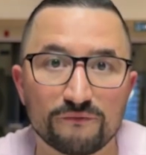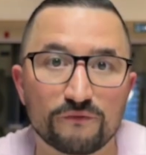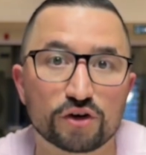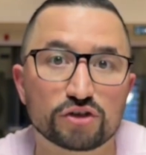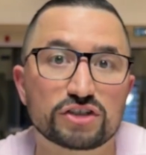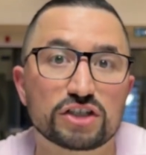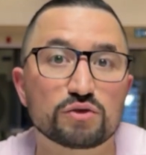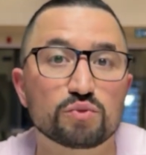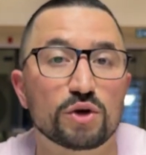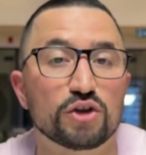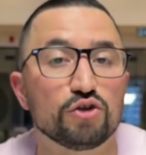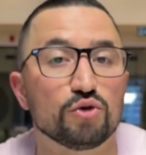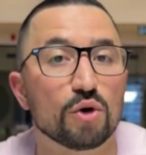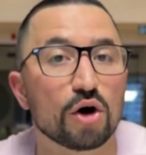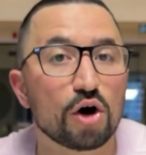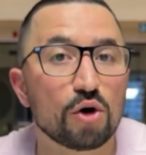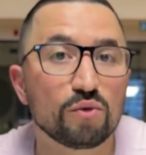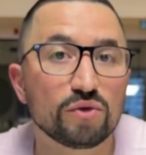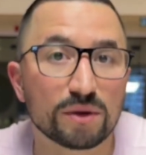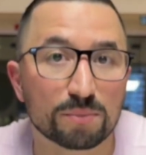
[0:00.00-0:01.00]
Versus when you
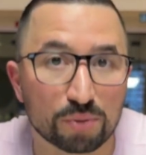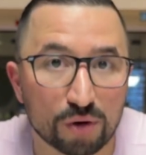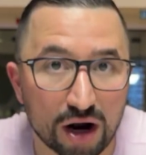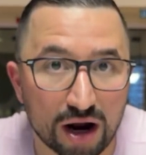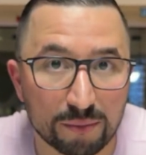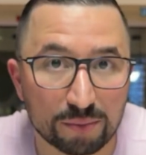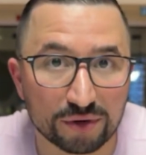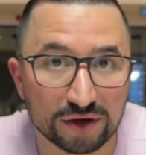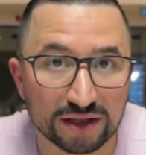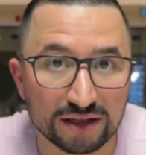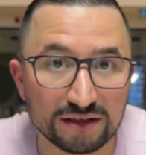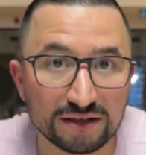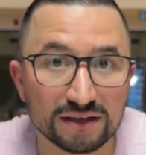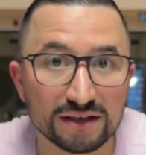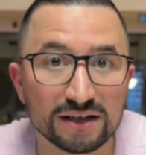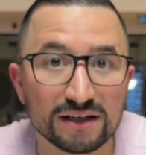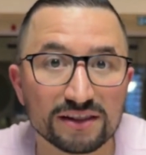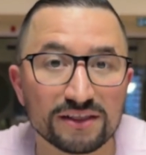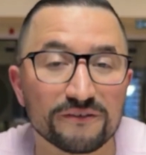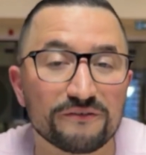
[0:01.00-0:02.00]
own the property,
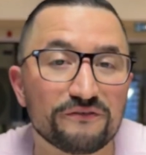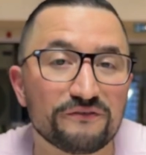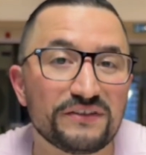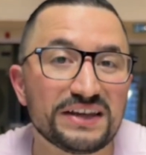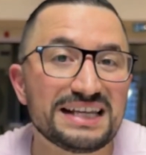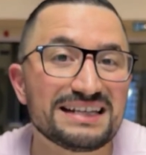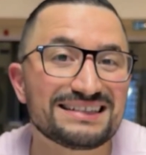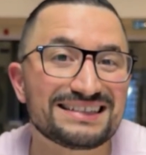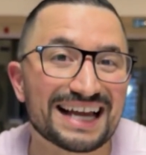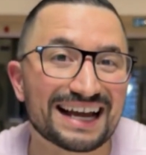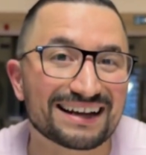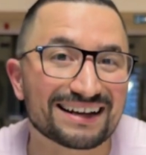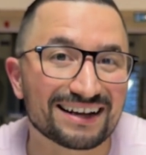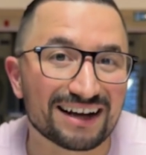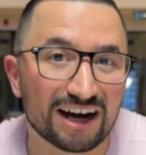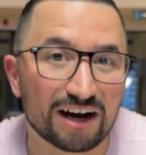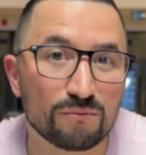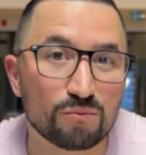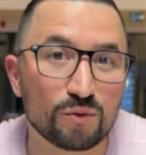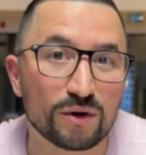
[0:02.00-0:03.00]
the fees that
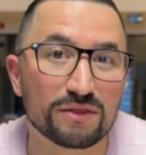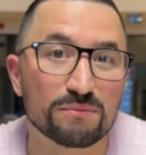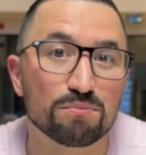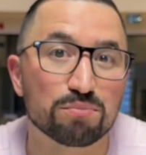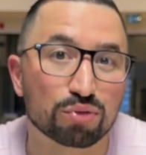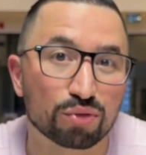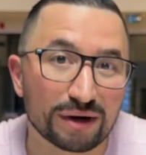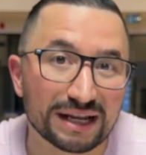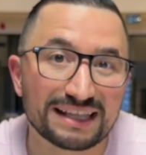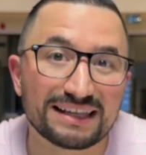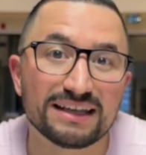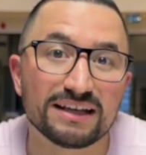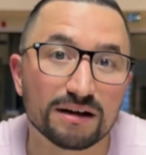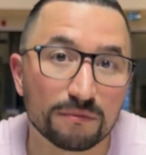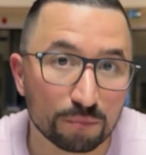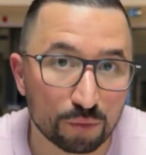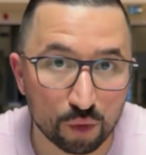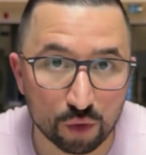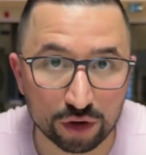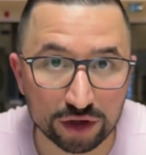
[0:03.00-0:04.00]
come with breaking a
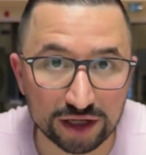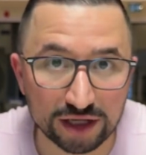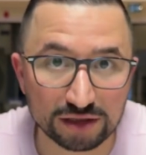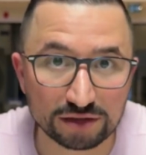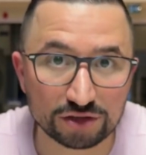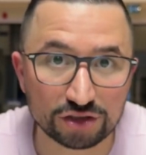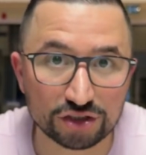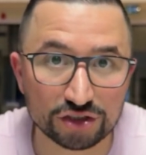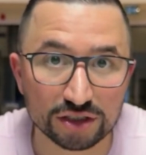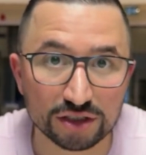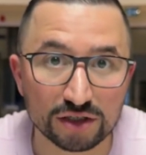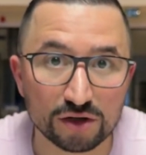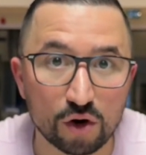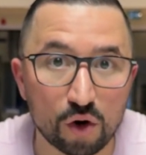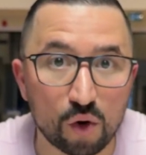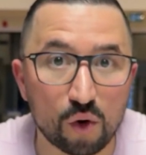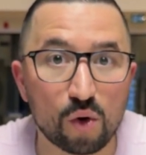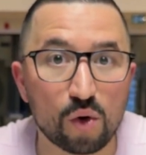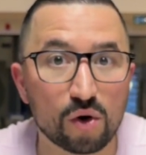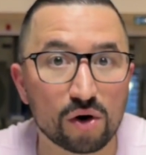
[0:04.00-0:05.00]
mortgage
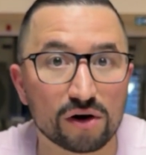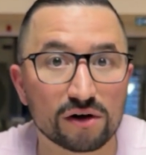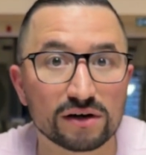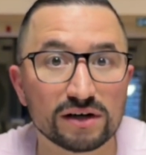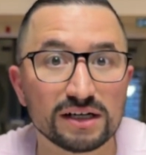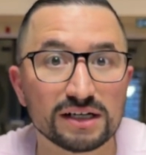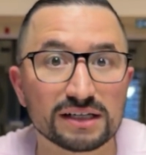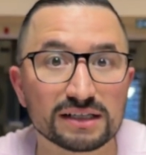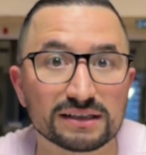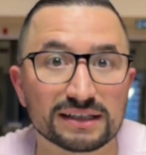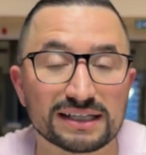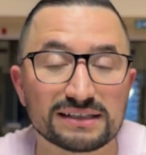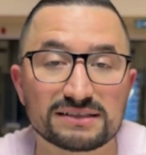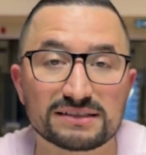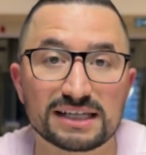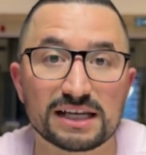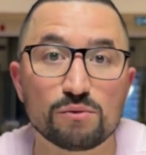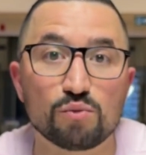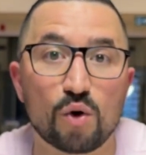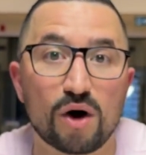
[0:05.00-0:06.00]
or let's
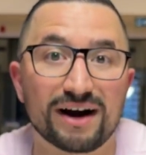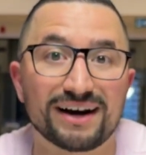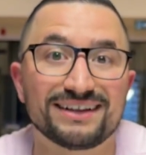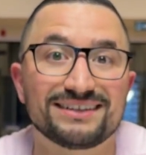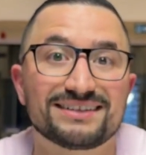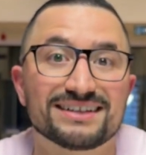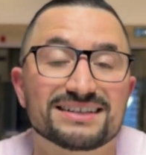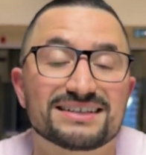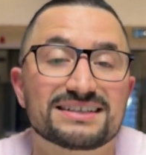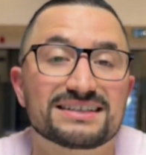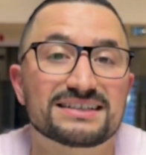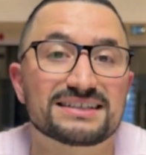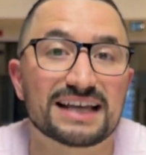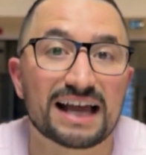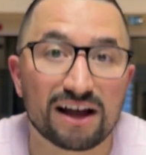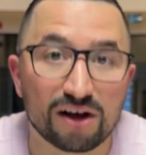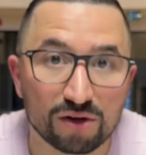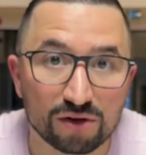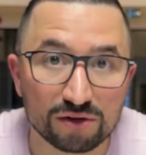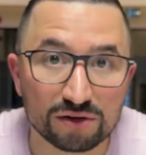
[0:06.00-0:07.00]
say wanting to
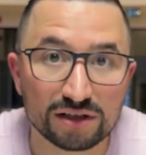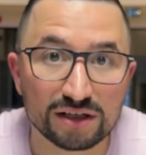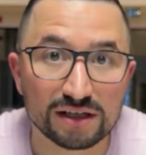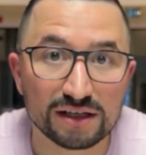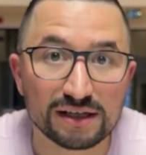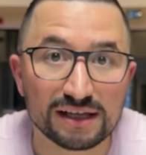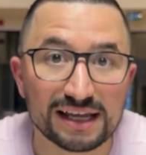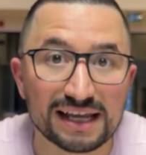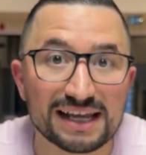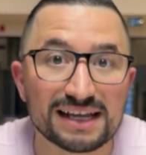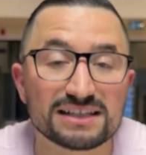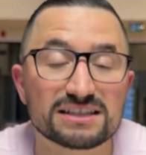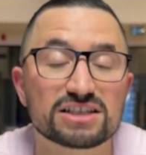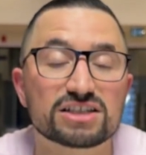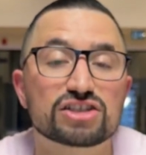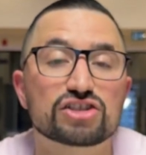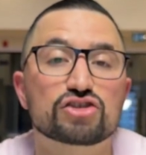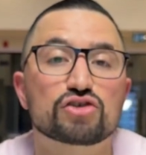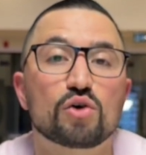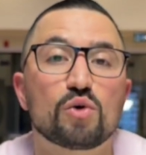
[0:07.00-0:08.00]
sell is
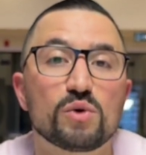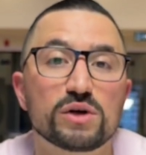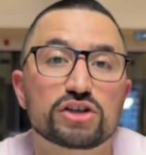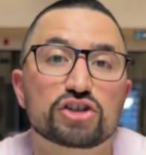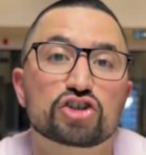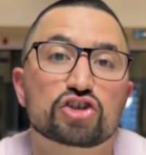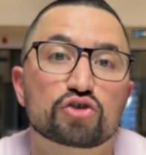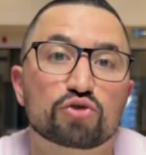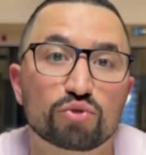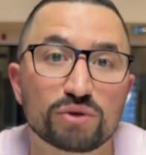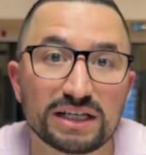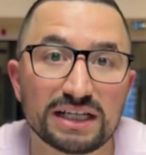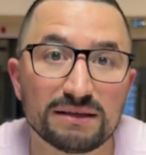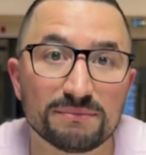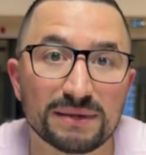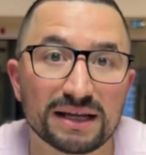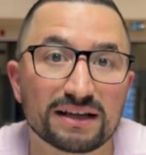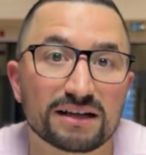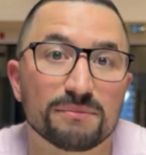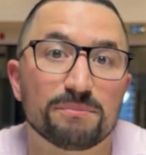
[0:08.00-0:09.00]
so
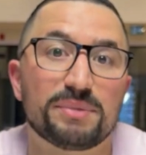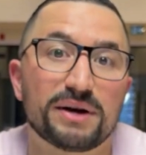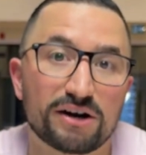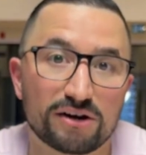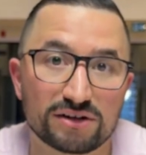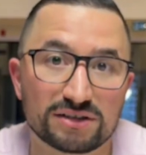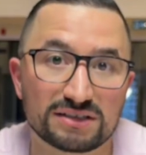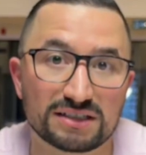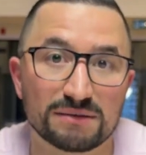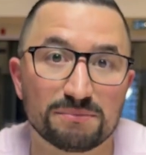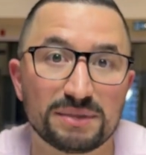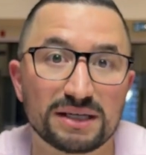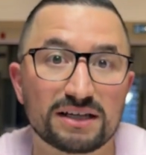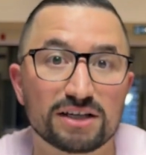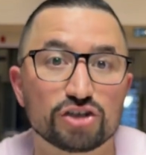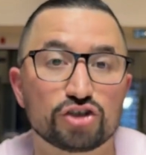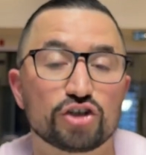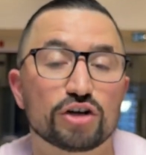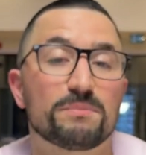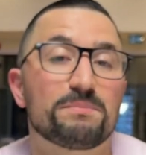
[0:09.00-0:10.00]
extreme in comparison
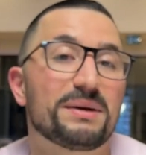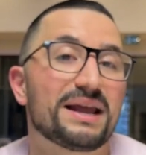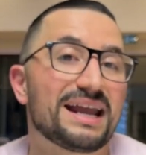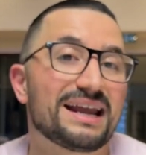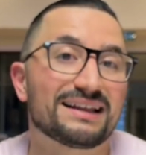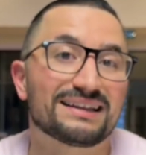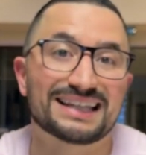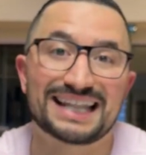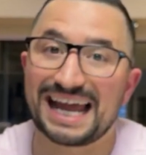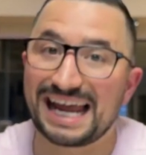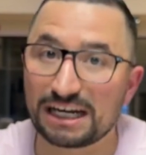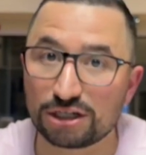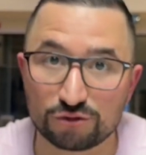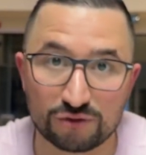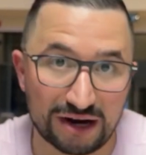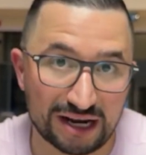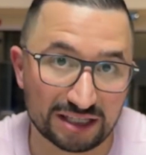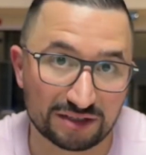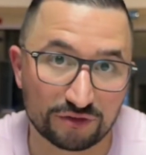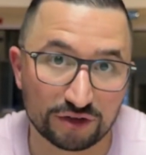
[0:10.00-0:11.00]
because you're paying land
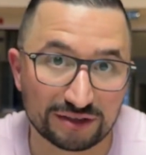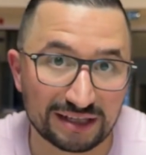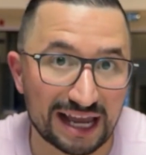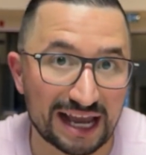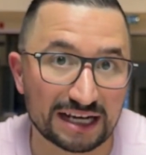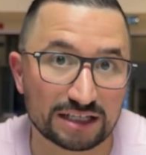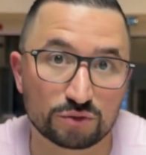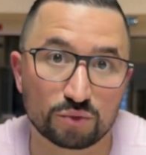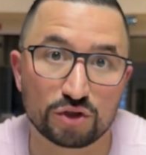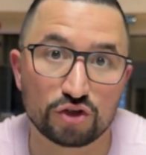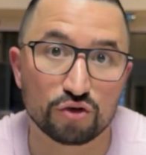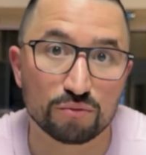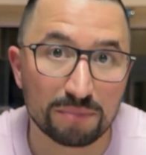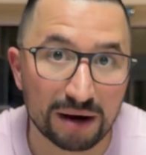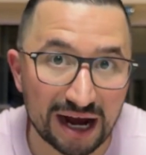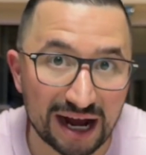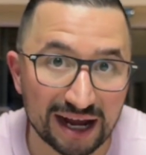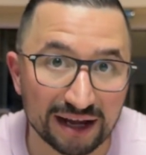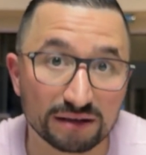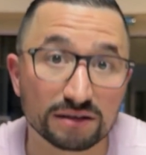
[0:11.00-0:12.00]
transfer tax when you
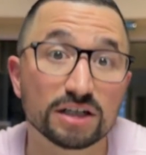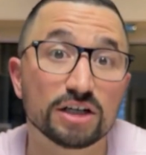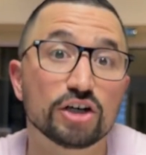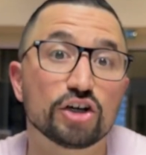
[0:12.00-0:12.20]
buy.